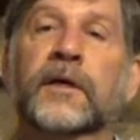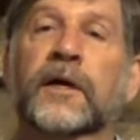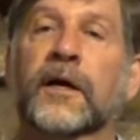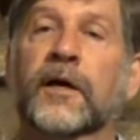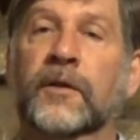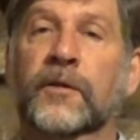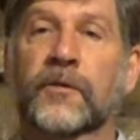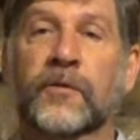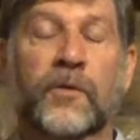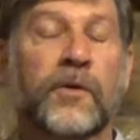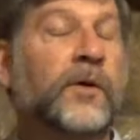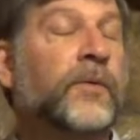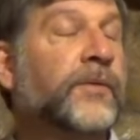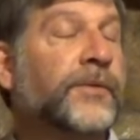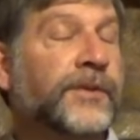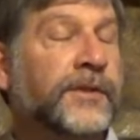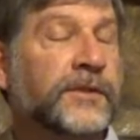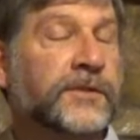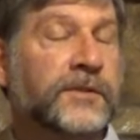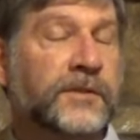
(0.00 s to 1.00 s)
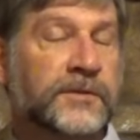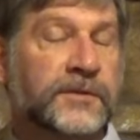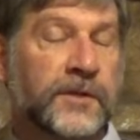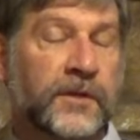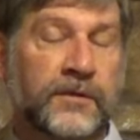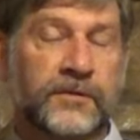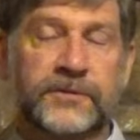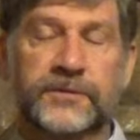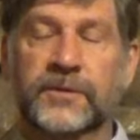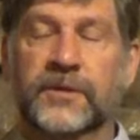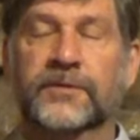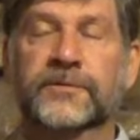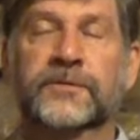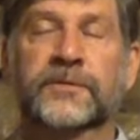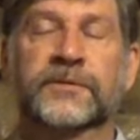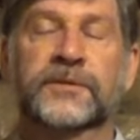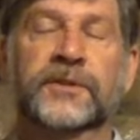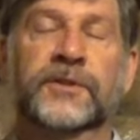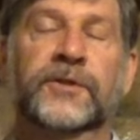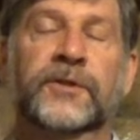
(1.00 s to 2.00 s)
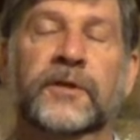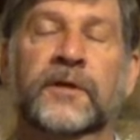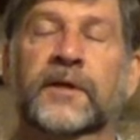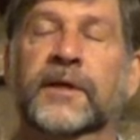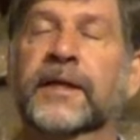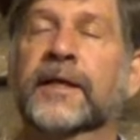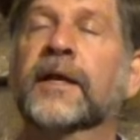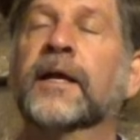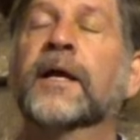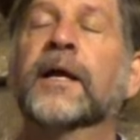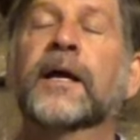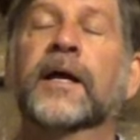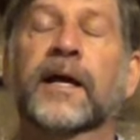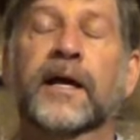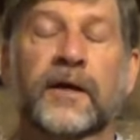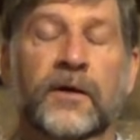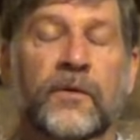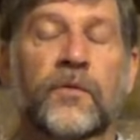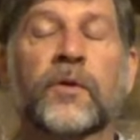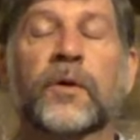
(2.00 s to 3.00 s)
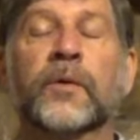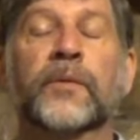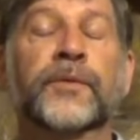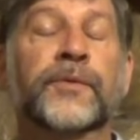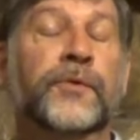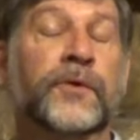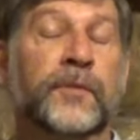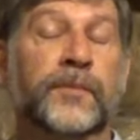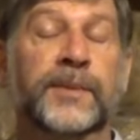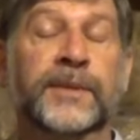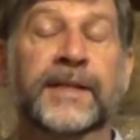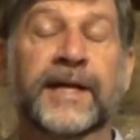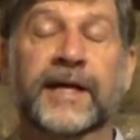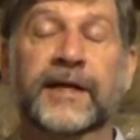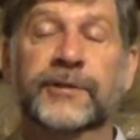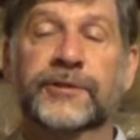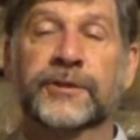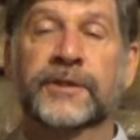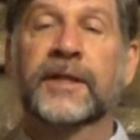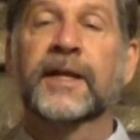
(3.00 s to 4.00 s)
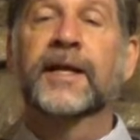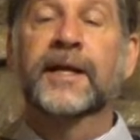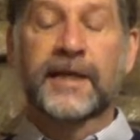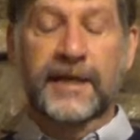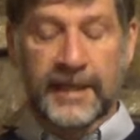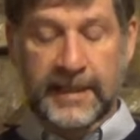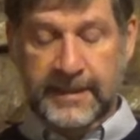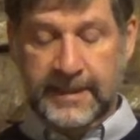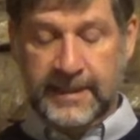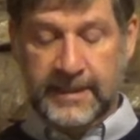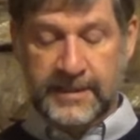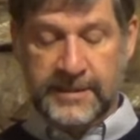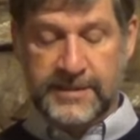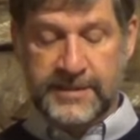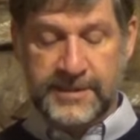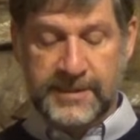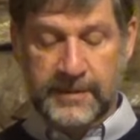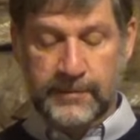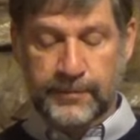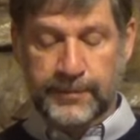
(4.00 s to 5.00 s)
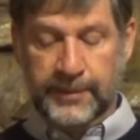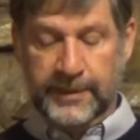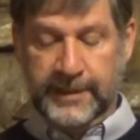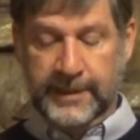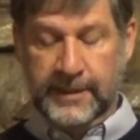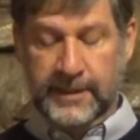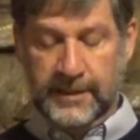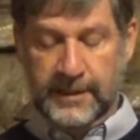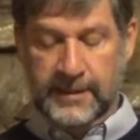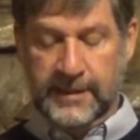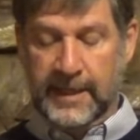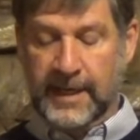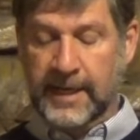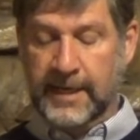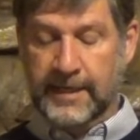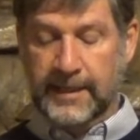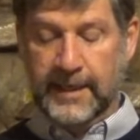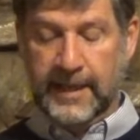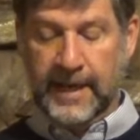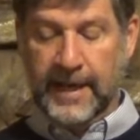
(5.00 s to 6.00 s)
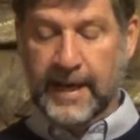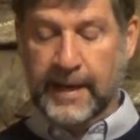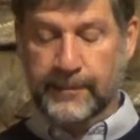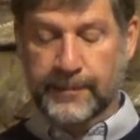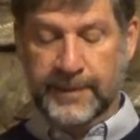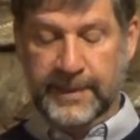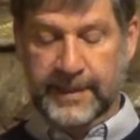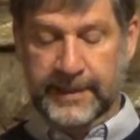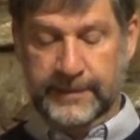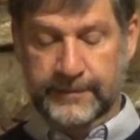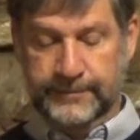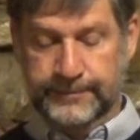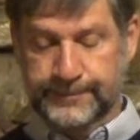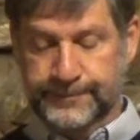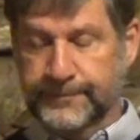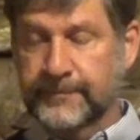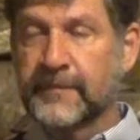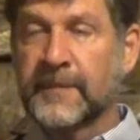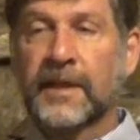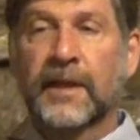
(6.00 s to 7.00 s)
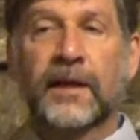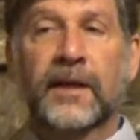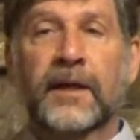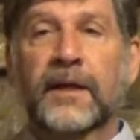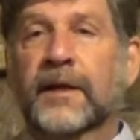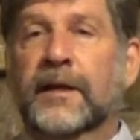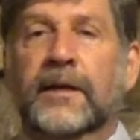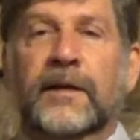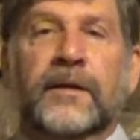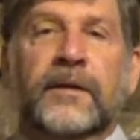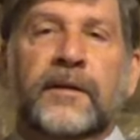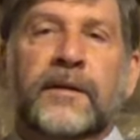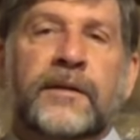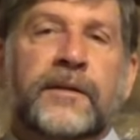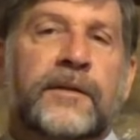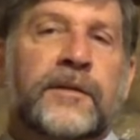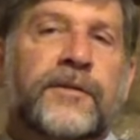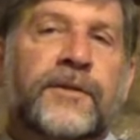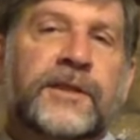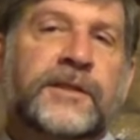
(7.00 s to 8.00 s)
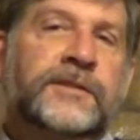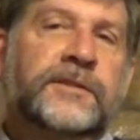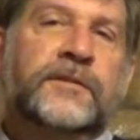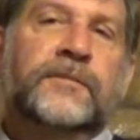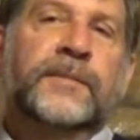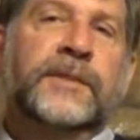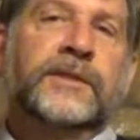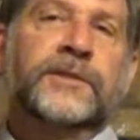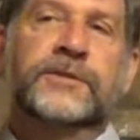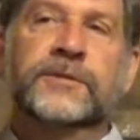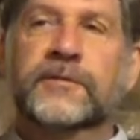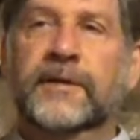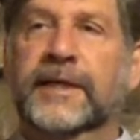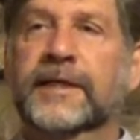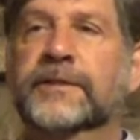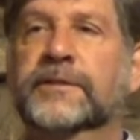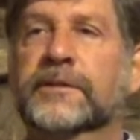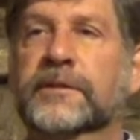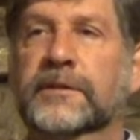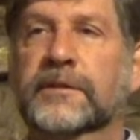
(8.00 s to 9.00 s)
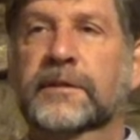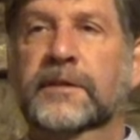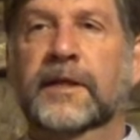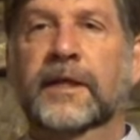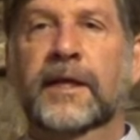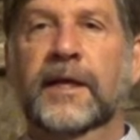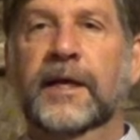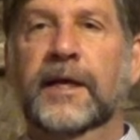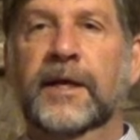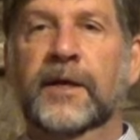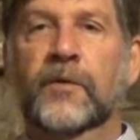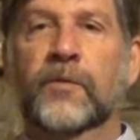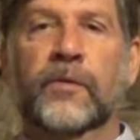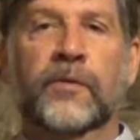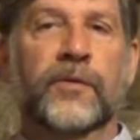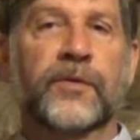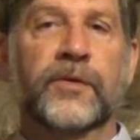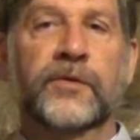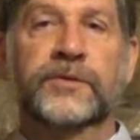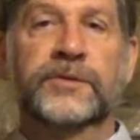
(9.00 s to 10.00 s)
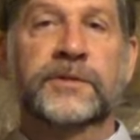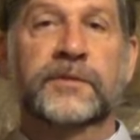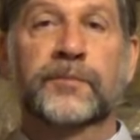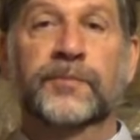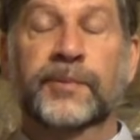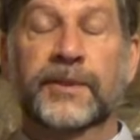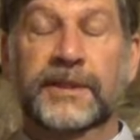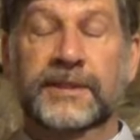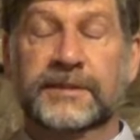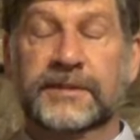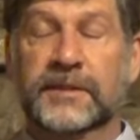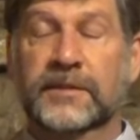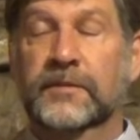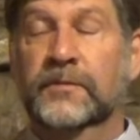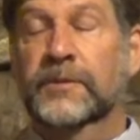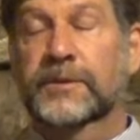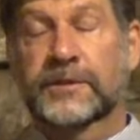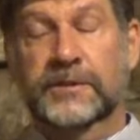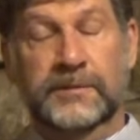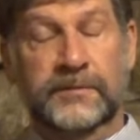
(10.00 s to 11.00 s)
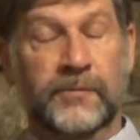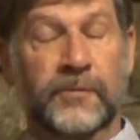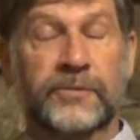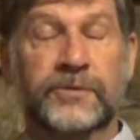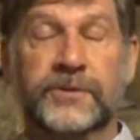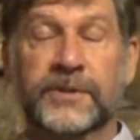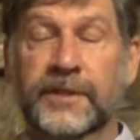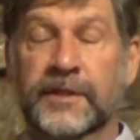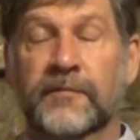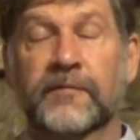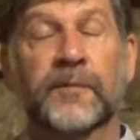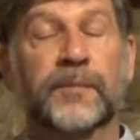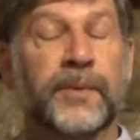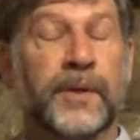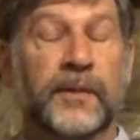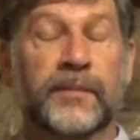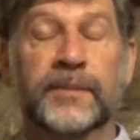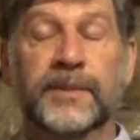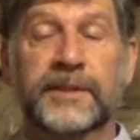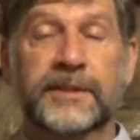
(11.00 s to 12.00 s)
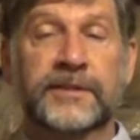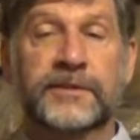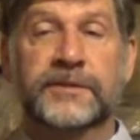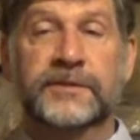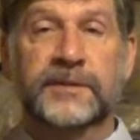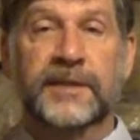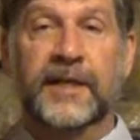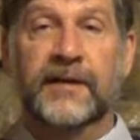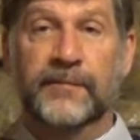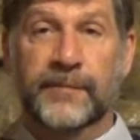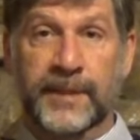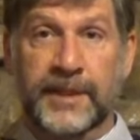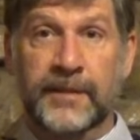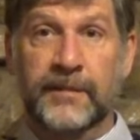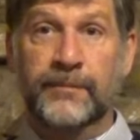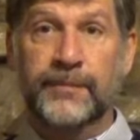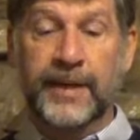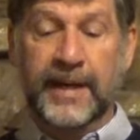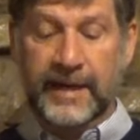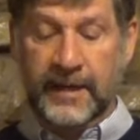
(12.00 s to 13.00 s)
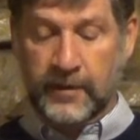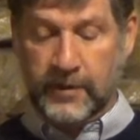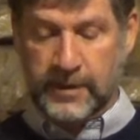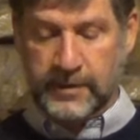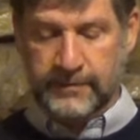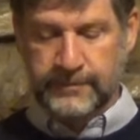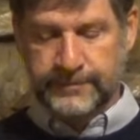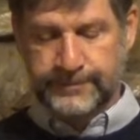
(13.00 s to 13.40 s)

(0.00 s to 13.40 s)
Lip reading: along with your Social Security, and along with your protection. And that is simply not happening. This administration and all those complicit, which is mostly the Republicans that have been in power,